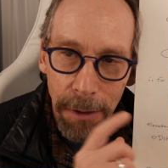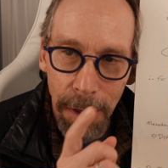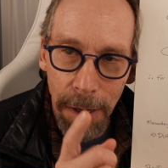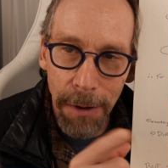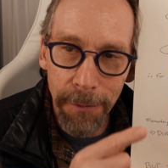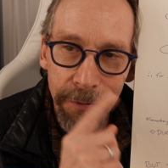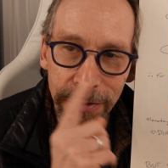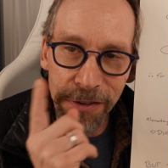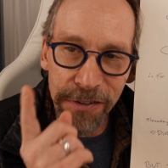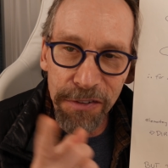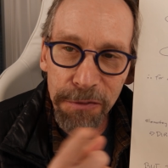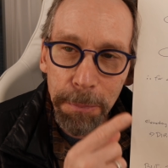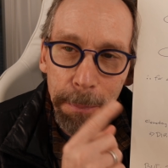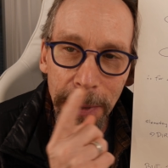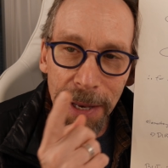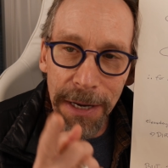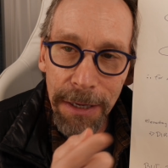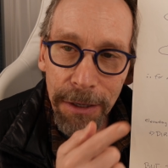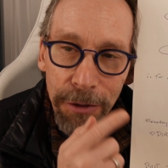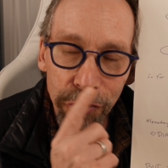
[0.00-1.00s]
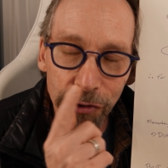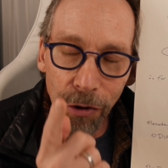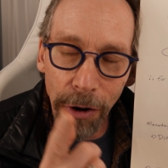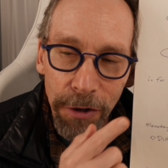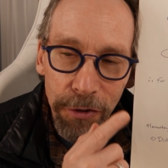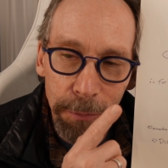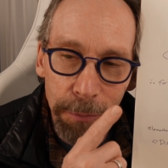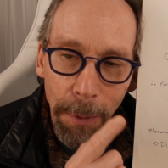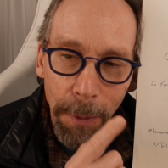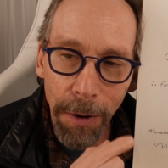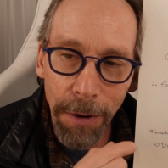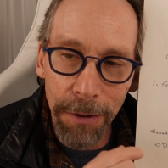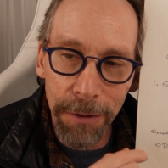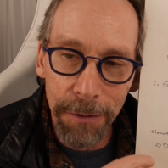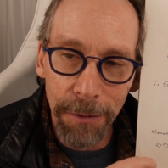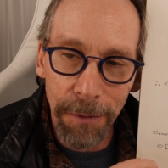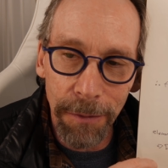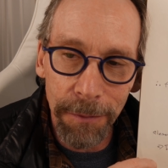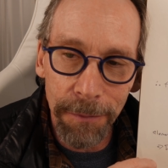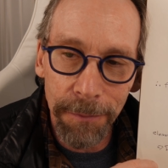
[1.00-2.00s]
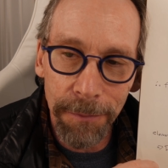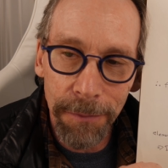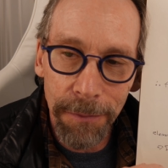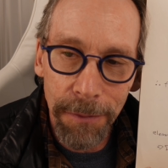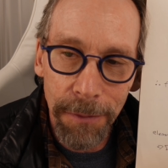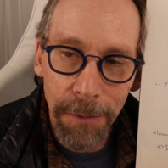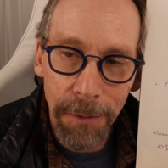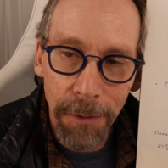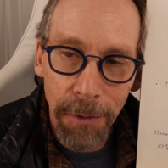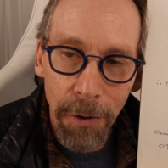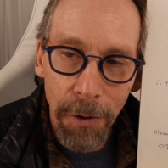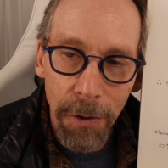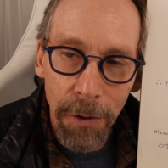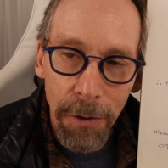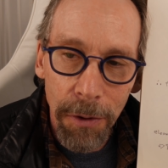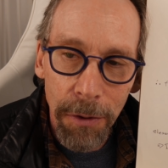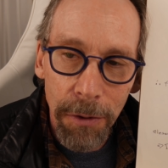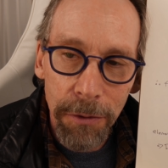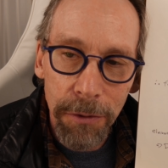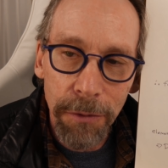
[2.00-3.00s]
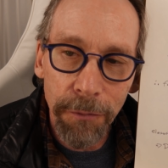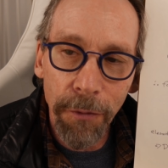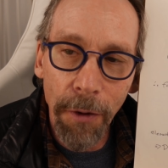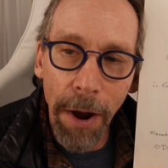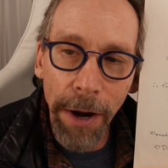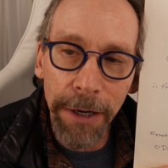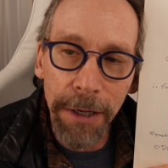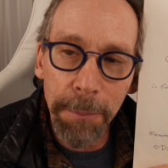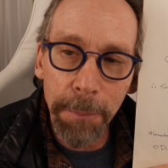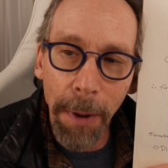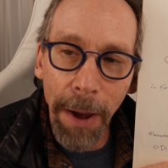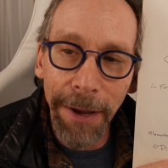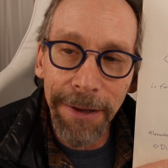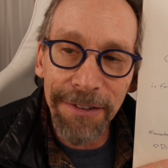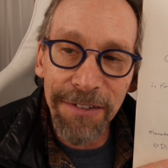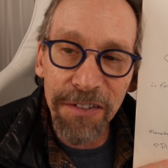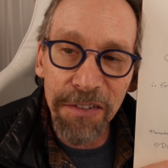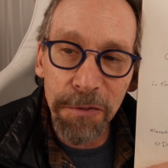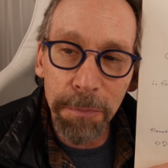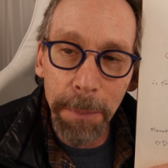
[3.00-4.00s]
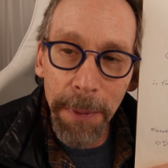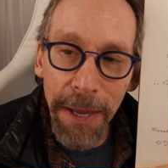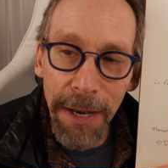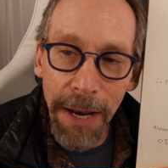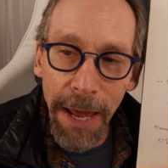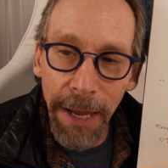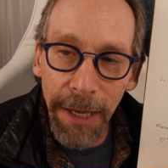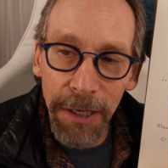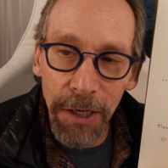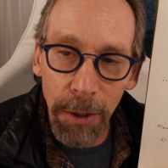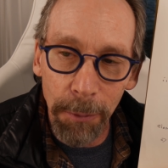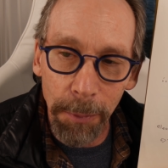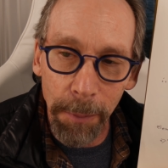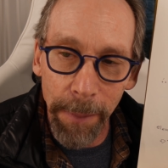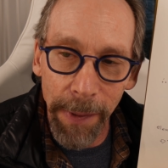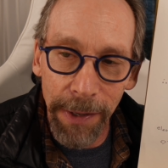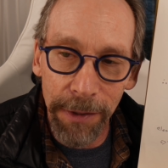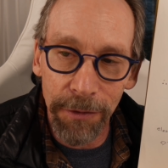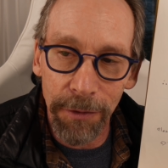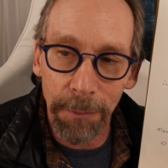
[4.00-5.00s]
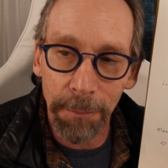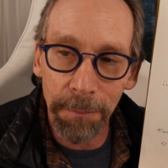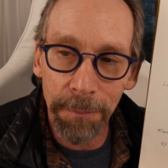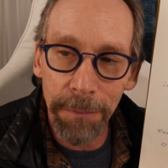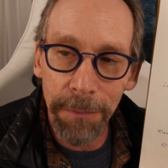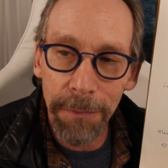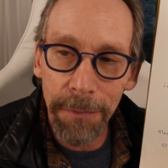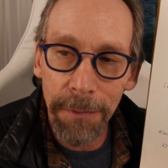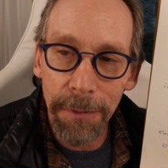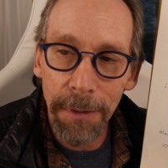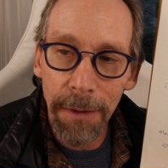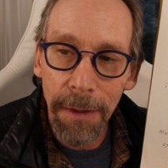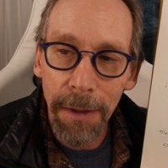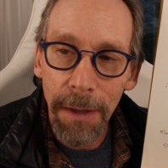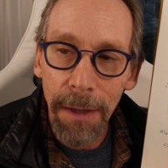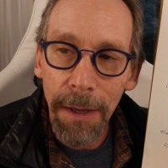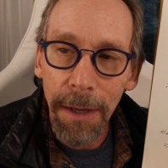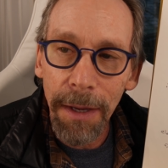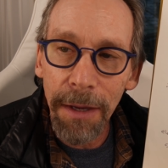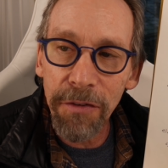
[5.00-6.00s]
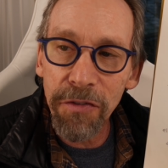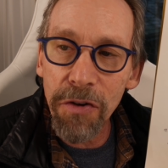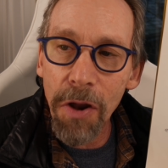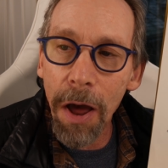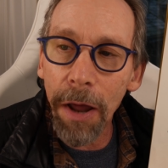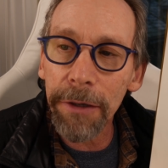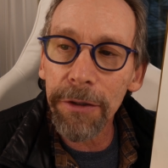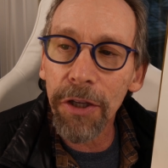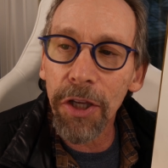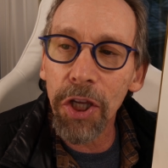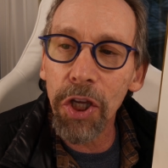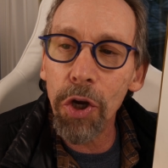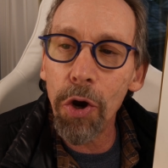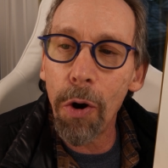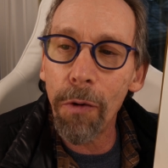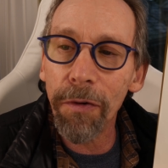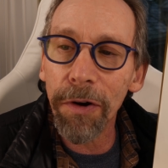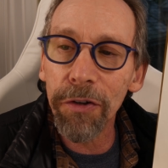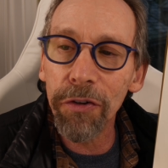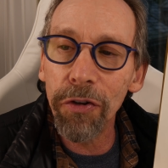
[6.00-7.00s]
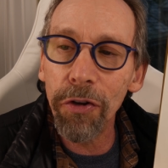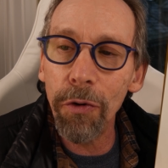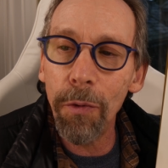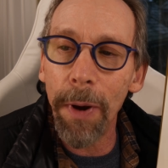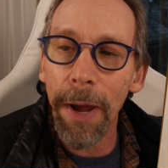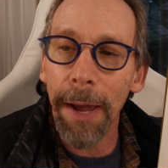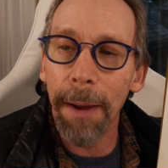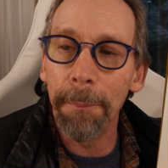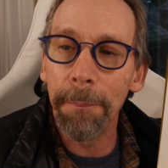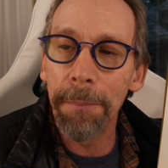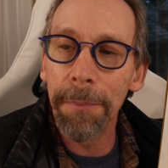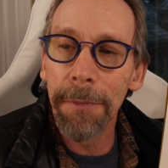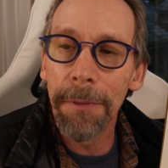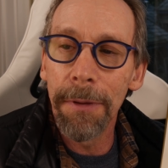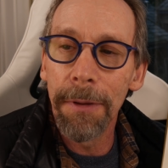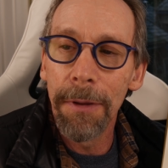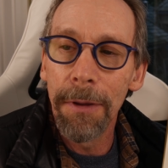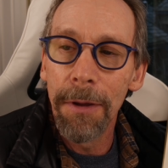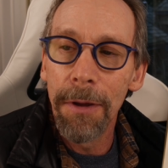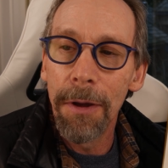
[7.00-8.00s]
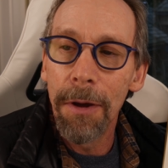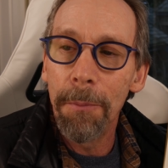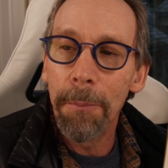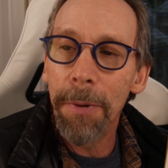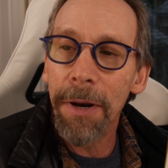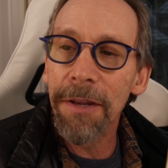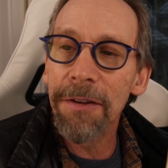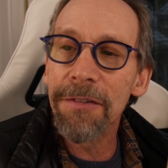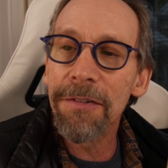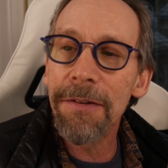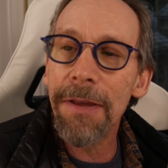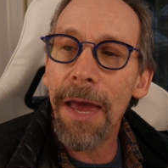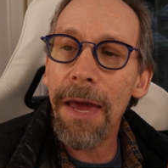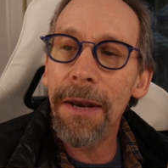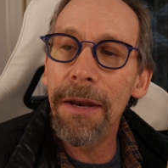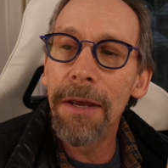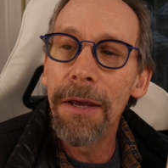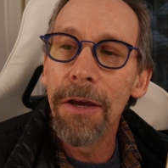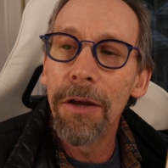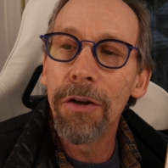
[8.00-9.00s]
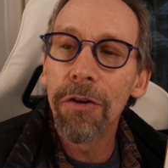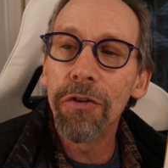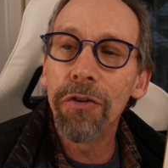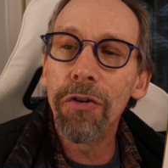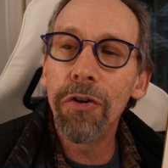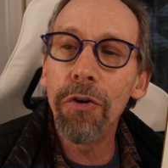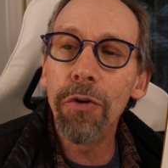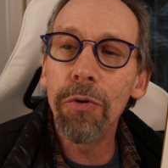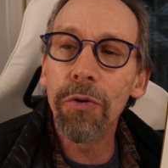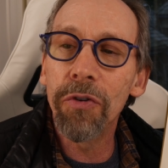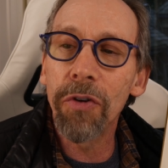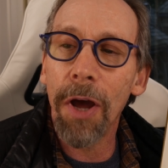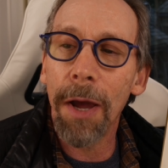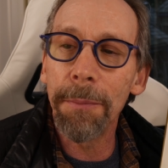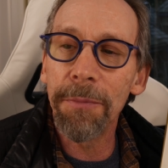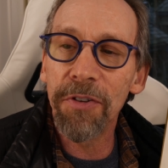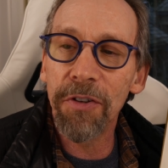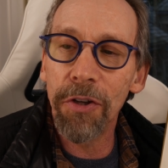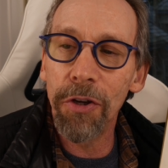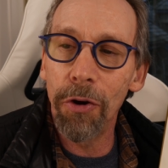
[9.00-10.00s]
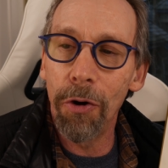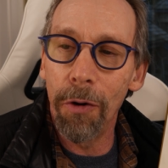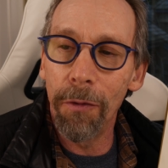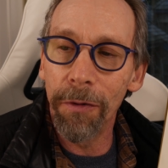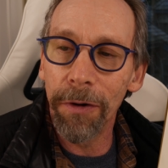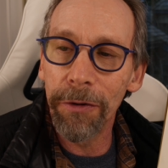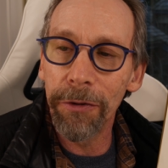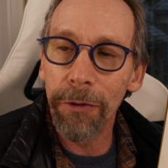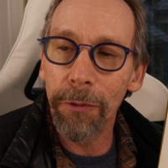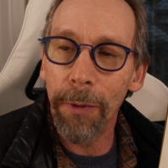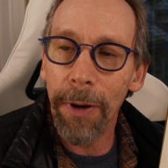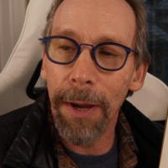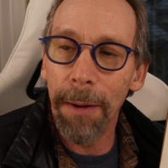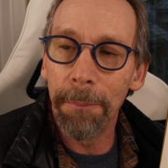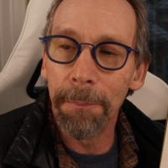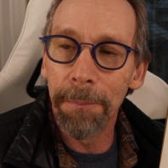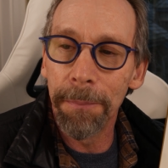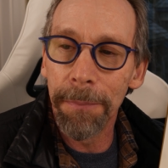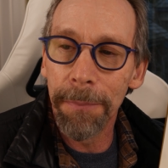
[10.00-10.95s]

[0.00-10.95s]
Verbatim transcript: of this spinning charged particle divided by its spin angular momentum is not q over 2m, but instead 2 times q over 2m.